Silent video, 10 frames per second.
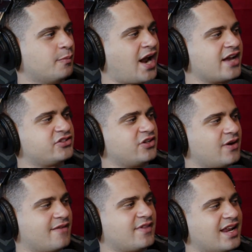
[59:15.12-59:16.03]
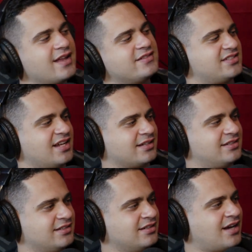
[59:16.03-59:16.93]
But I just don't have that instinct.
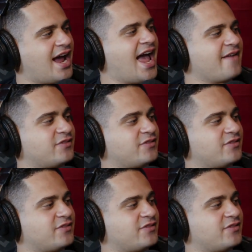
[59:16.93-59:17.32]
I have to